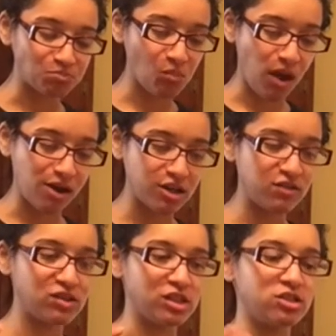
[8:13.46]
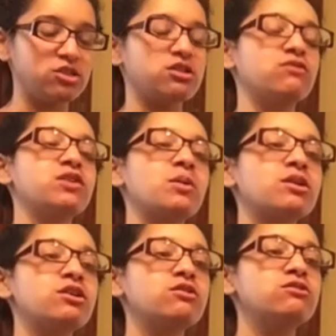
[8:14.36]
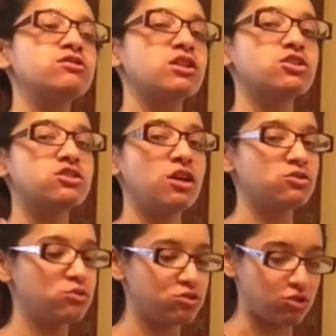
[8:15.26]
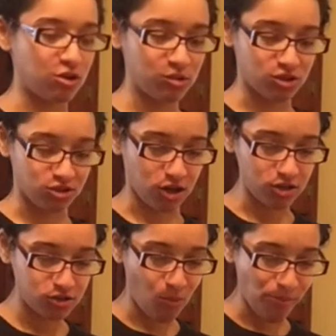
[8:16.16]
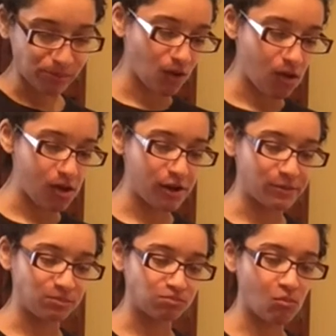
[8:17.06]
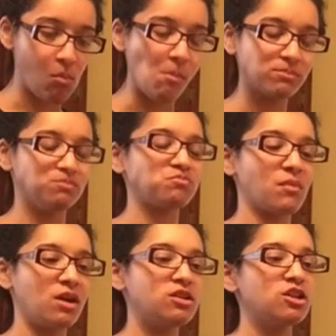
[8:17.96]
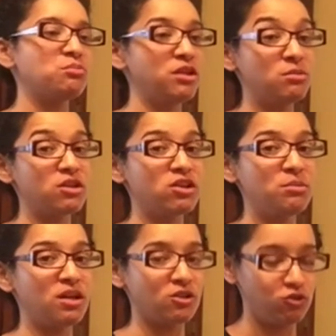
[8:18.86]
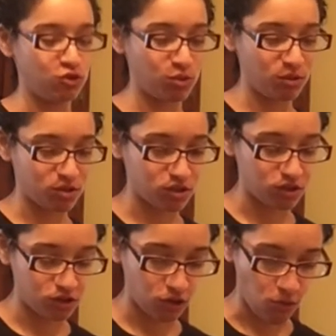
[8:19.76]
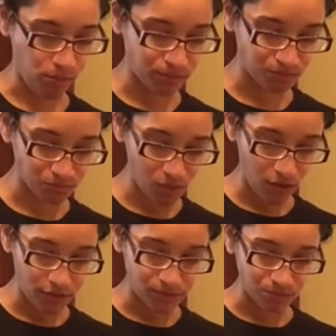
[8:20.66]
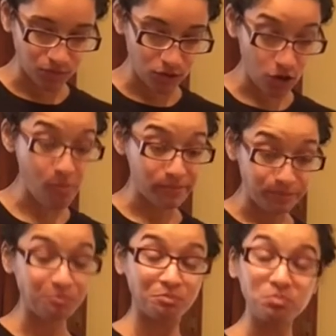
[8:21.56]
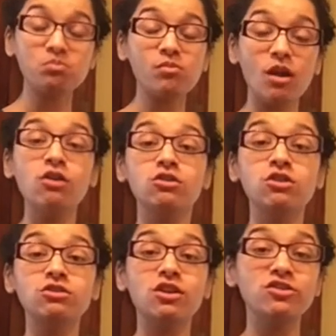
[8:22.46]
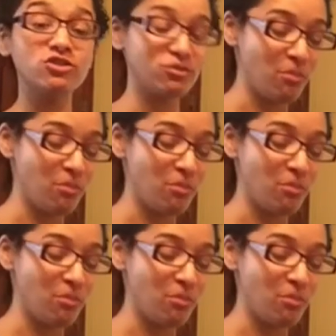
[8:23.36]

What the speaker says: I can even taste the sunflower kernels, and it's not too strong, which is nice. And I taste peanut buttery, but not too sweet, which is good too. So, success!